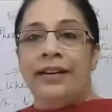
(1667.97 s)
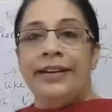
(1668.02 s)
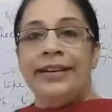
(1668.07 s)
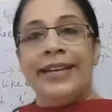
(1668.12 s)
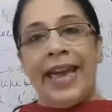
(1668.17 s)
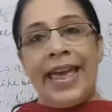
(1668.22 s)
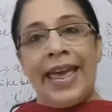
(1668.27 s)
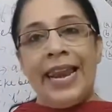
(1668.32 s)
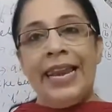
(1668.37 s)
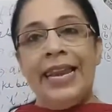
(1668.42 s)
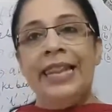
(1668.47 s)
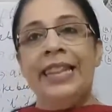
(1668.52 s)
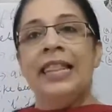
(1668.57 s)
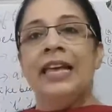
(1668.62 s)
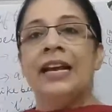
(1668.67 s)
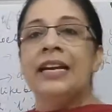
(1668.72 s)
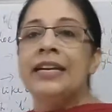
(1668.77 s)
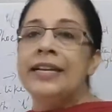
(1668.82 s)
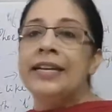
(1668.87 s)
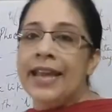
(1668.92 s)
tell,
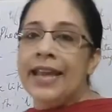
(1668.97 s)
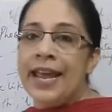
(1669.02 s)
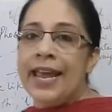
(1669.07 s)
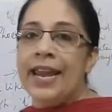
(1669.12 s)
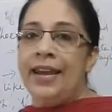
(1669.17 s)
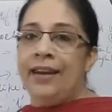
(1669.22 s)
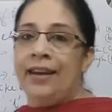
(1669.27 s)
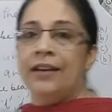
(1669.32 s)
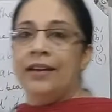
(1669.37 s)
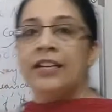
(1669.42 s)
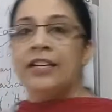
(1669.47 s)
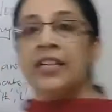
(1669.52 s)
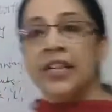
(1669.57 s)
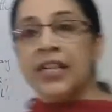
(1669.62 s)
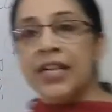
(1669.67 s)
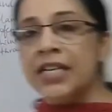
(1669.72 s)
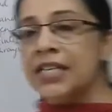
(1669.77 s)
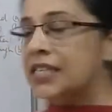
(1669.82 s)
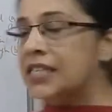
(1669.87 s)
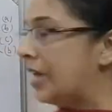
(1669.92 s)
tale, T
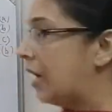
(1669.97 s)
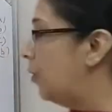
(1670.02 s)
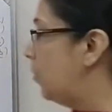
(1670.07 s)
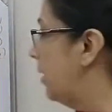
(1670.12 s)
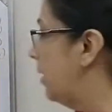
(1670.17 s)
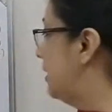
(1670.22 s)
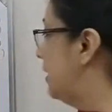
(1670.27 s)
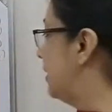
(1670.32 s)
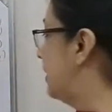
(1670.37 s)
sound is